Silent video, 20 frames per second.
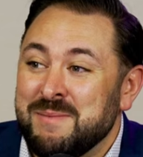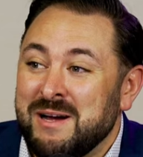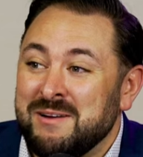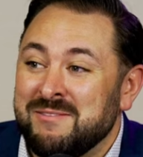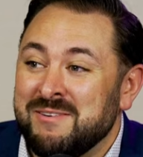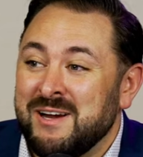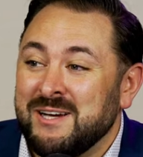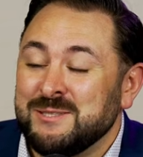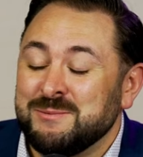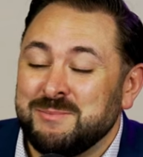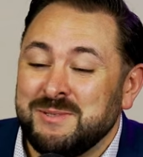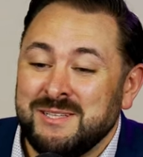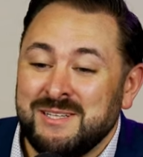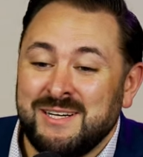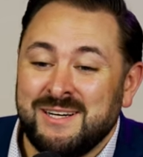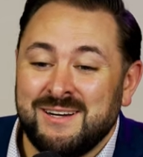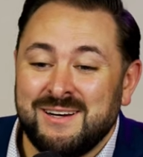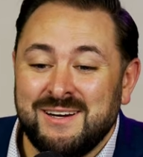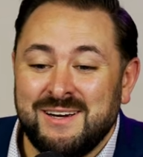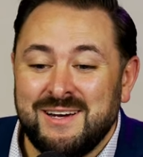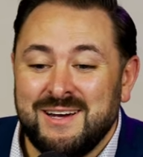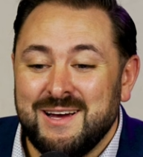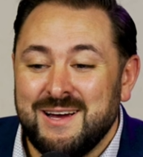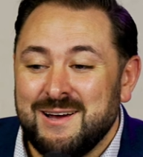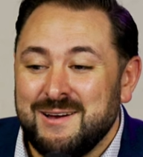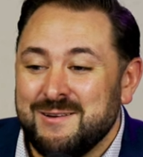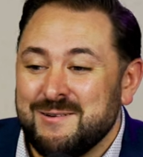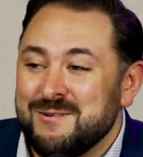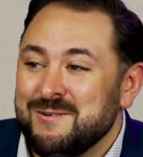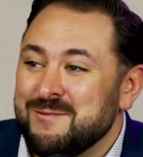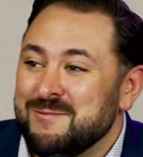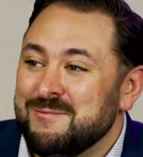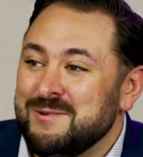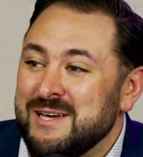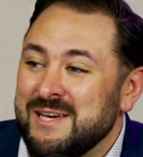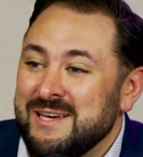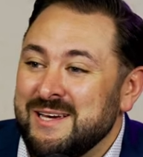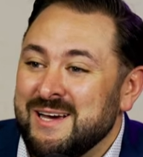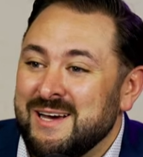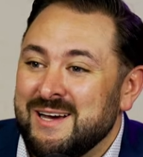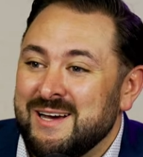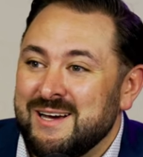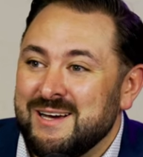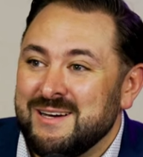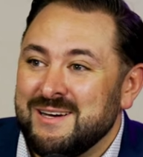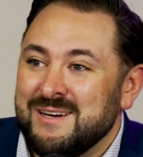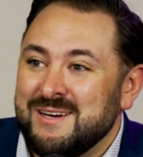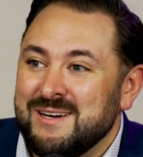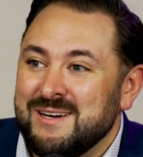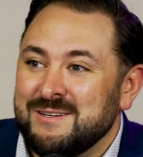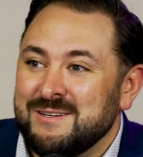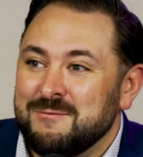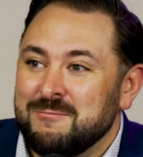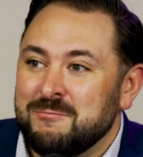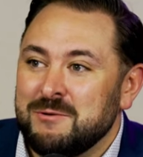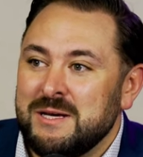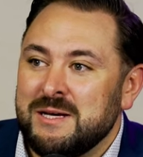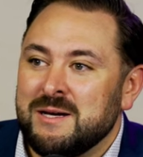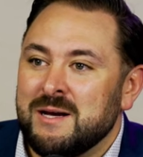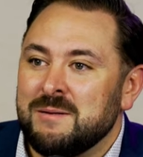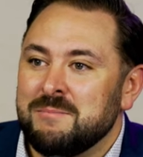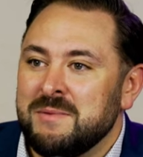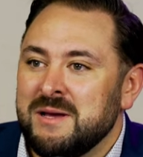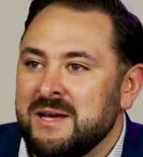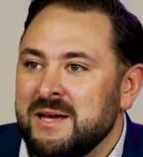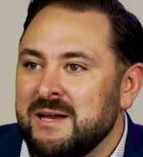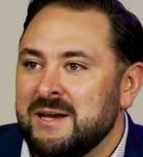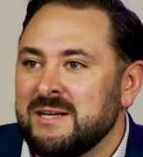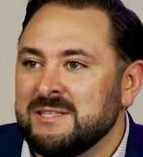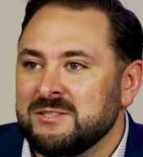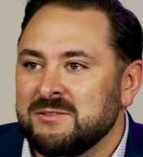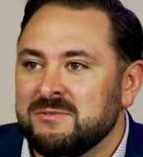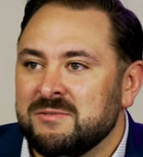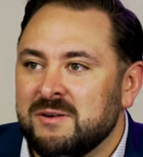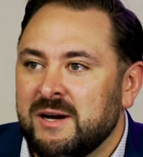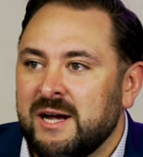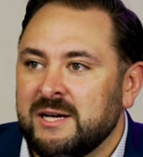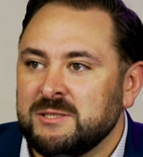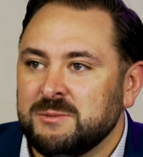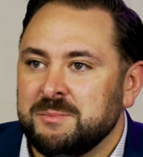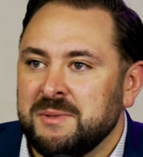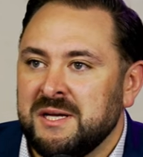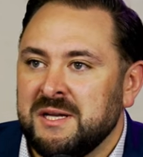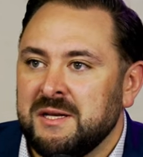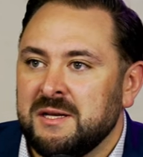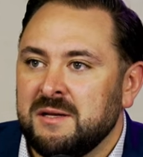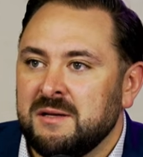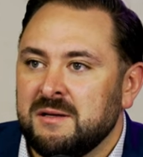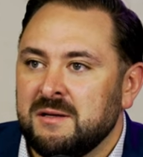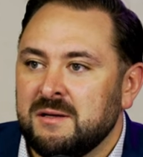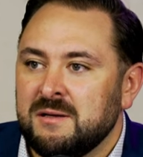my freshman year. Cool. We, uh, we come in as freshmen.